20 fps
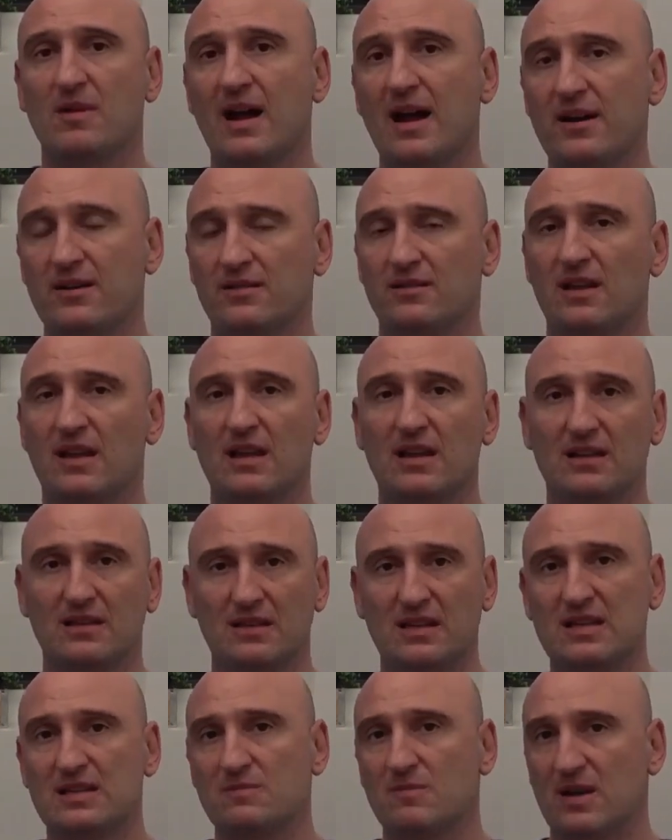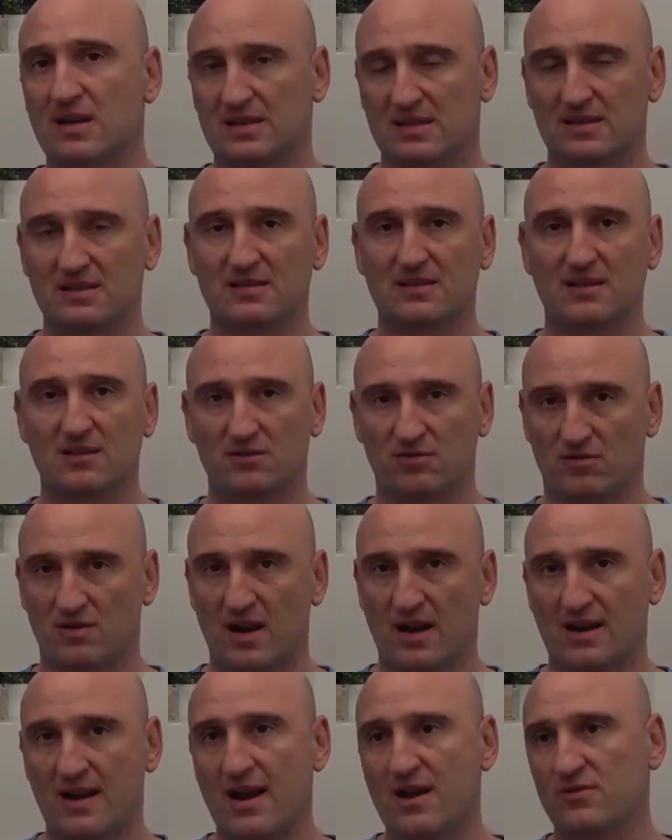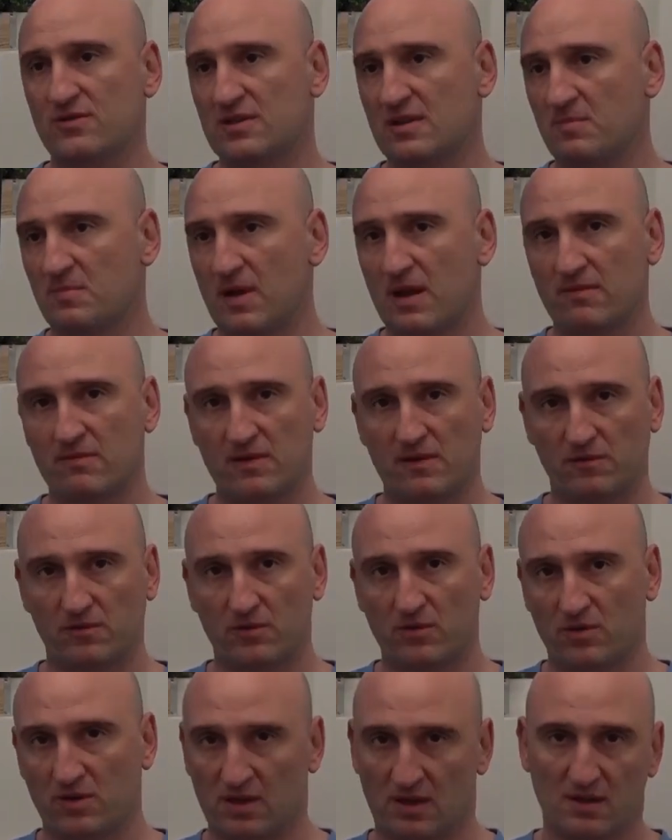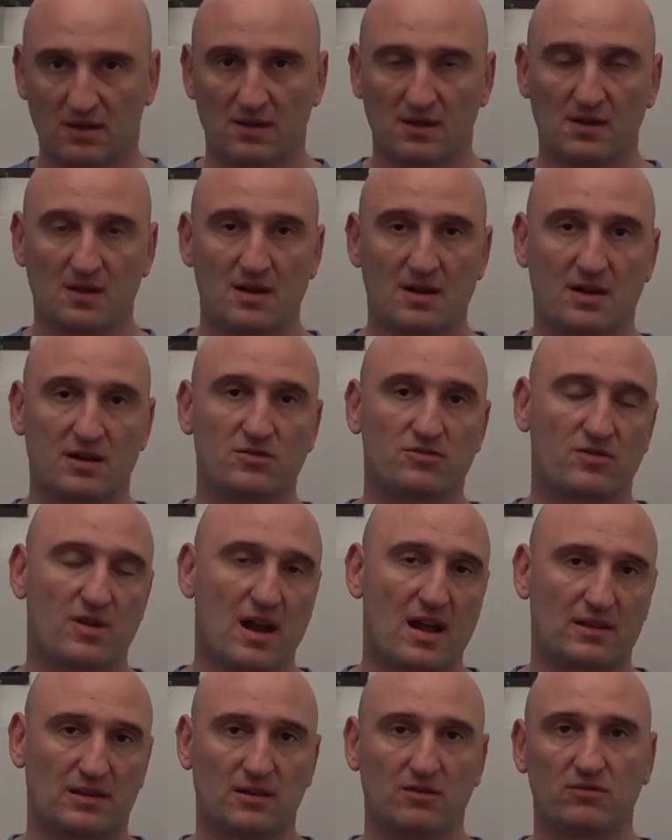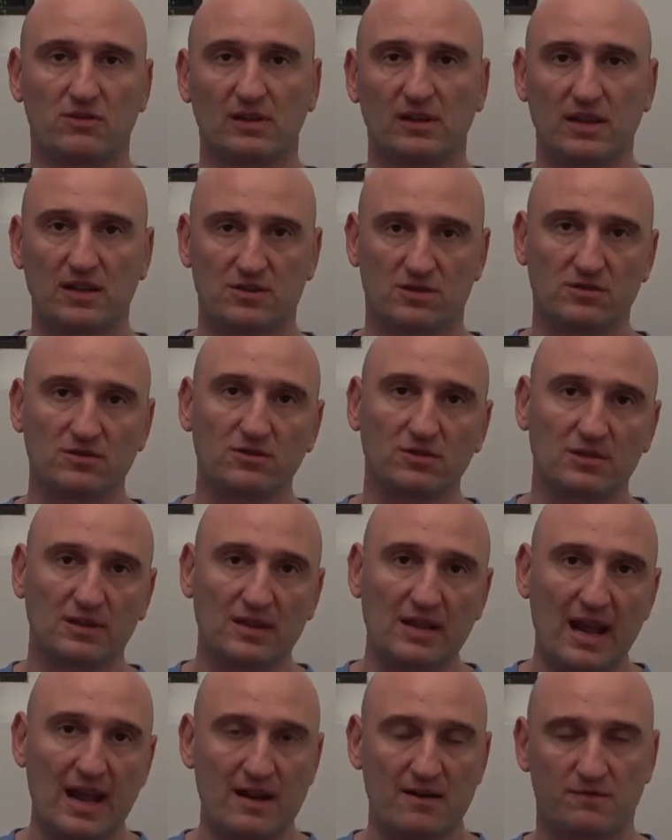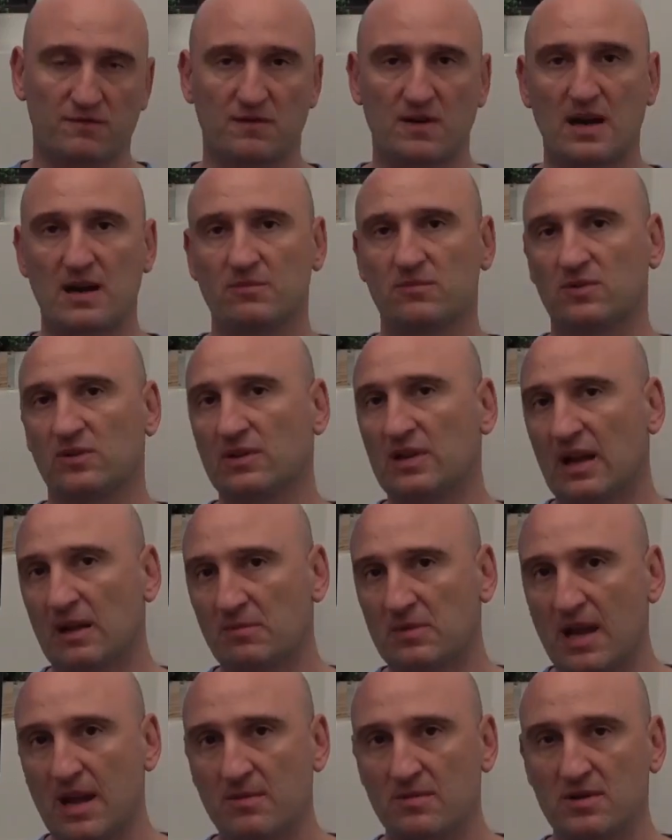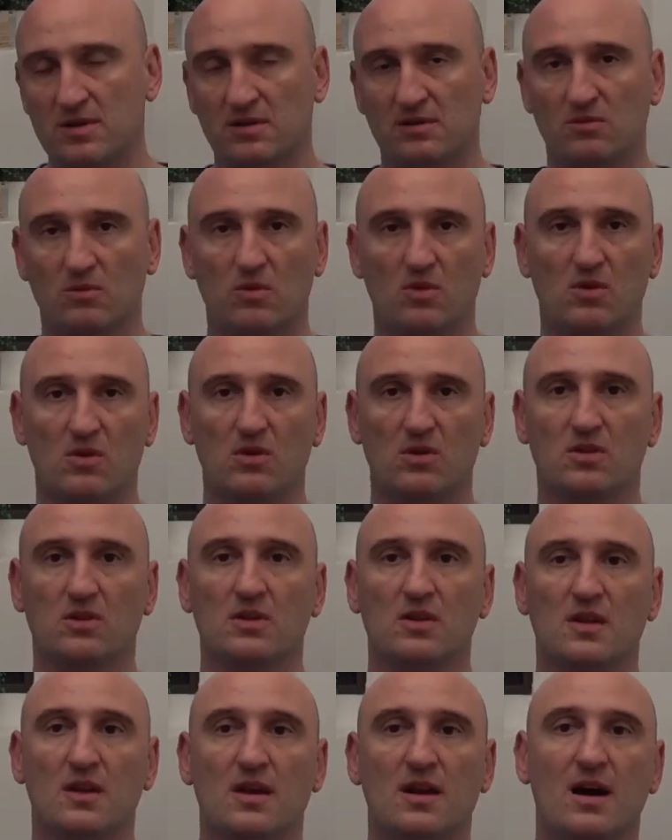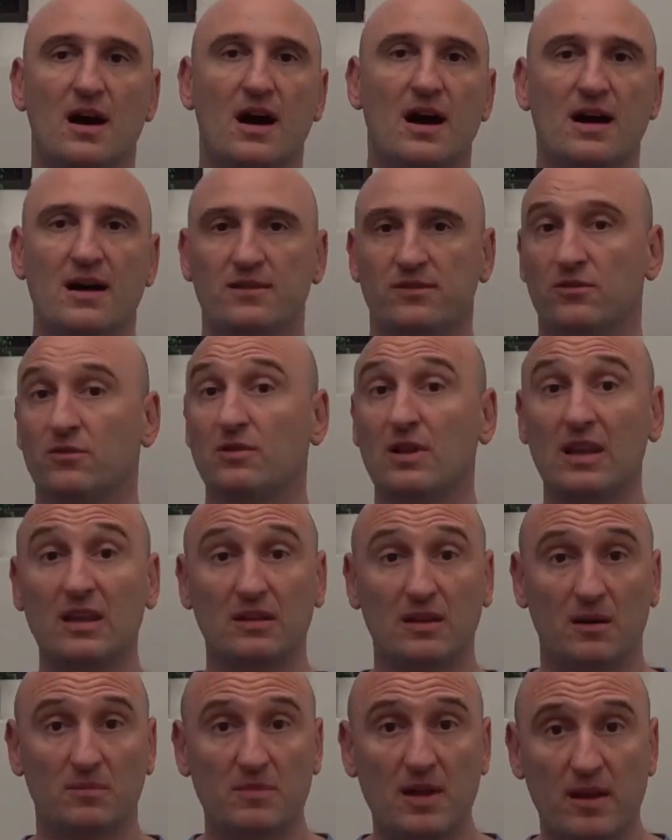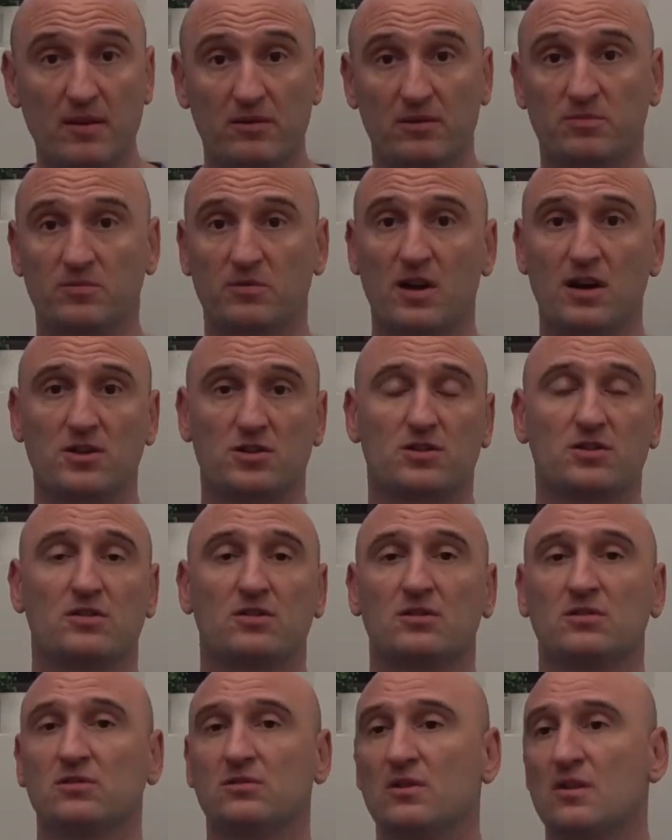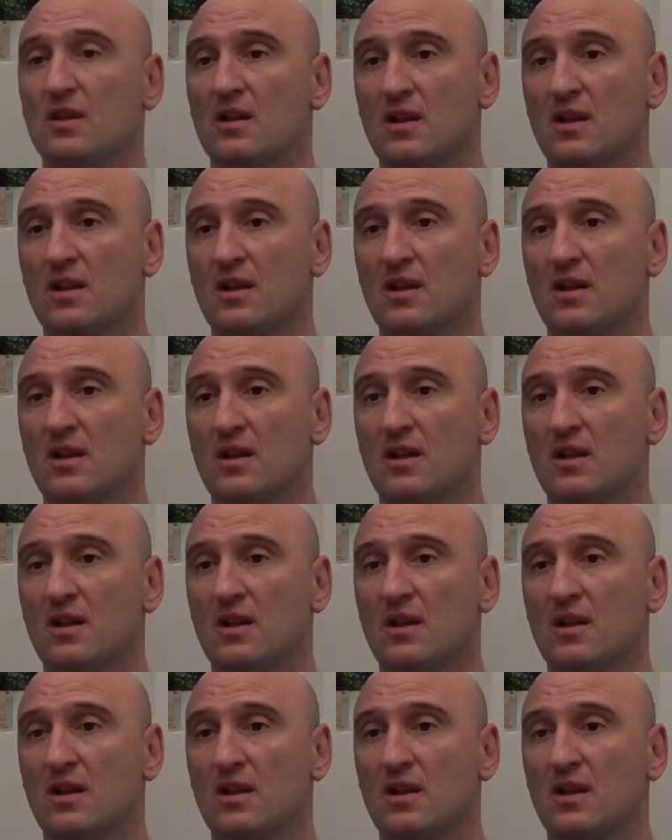How do these muscles contract? How does the pelvic floor contract in relation to the diaphragm, to the abdominal wall, to the interabdominal pressure?